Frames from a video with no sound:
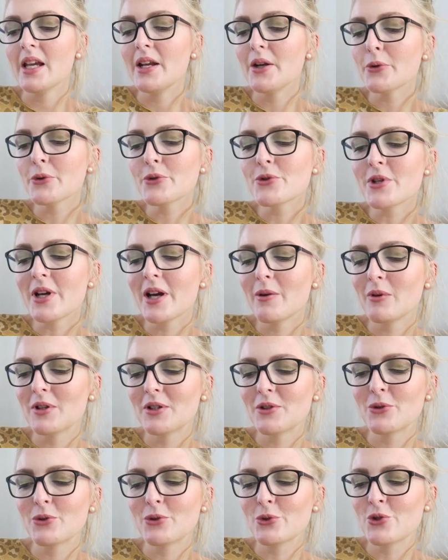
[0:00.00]
And also I
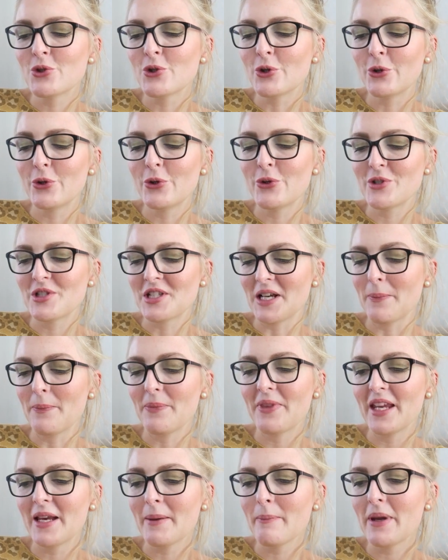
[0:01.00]
wanted to show you
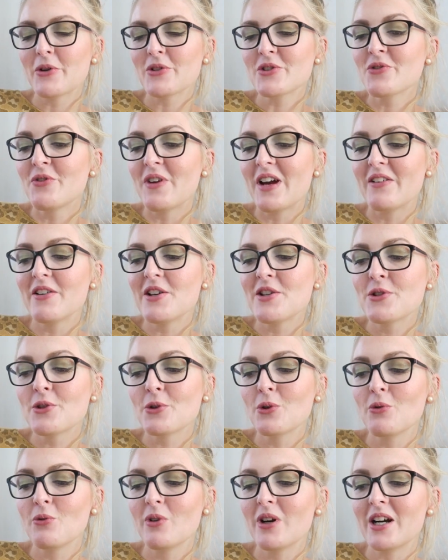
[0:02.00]
something because very
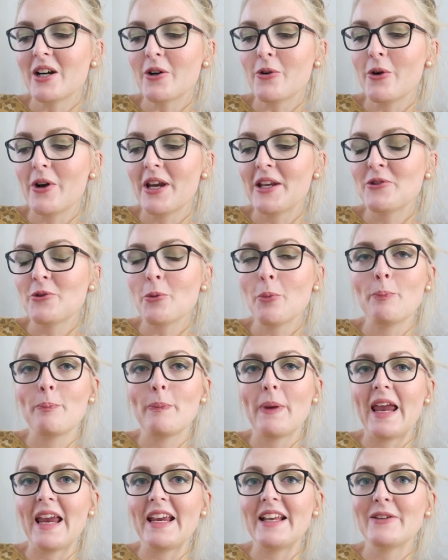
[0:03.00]
soon we are going to
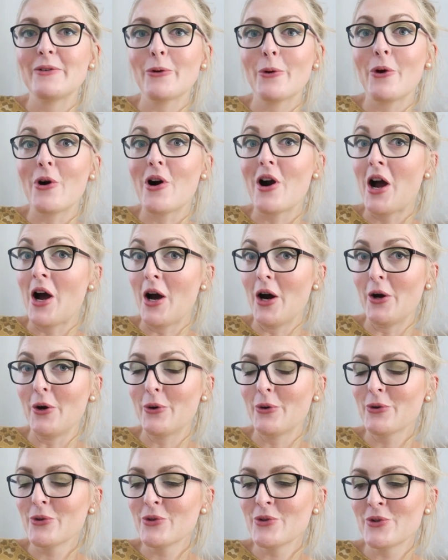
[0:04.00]
paint our
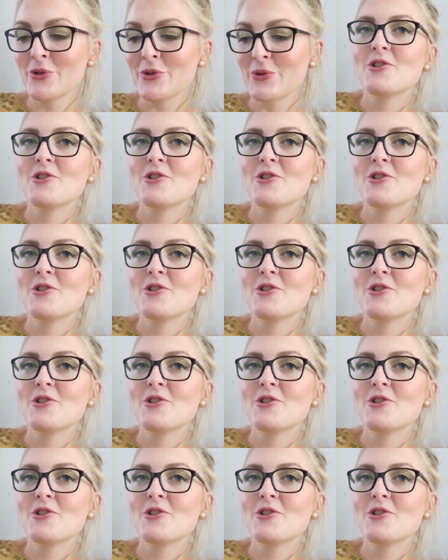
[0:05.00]
house.